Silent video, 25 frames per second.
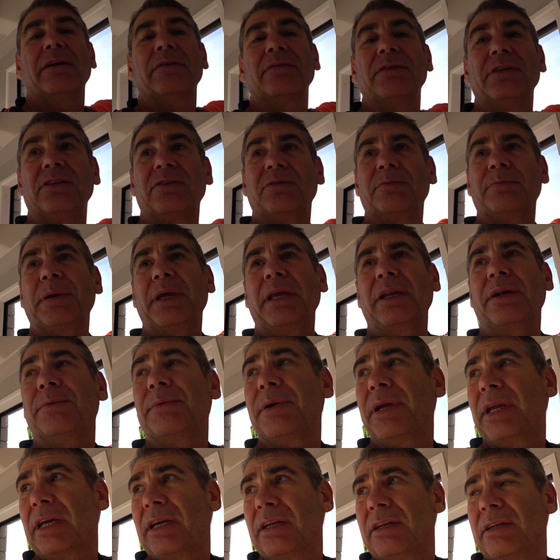I've just been
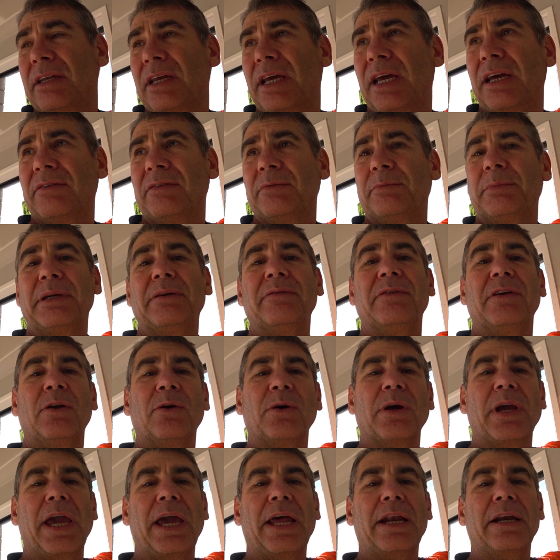around, have a bit of a
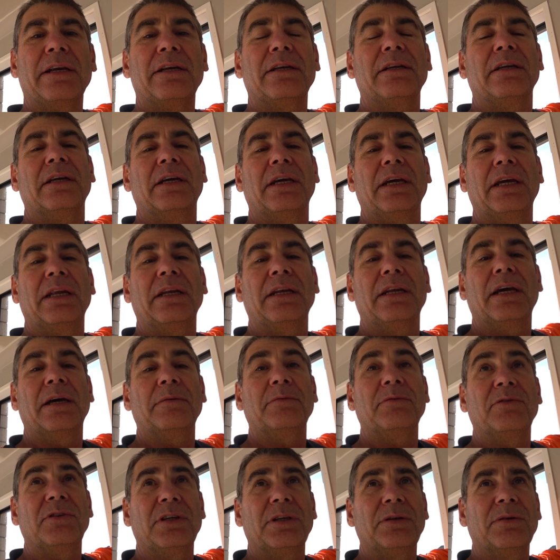look at it, and
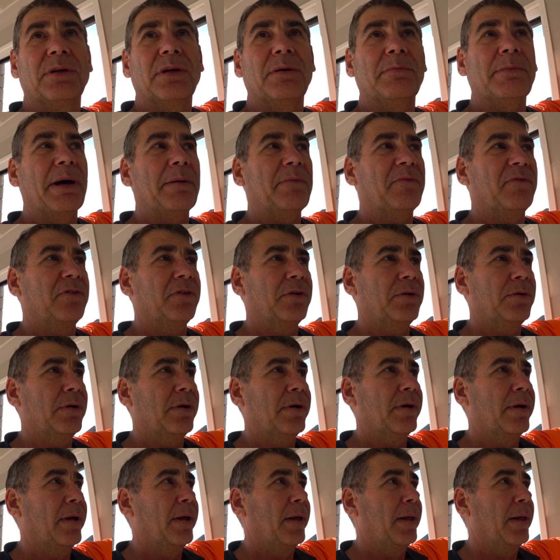um, see what I'm up for.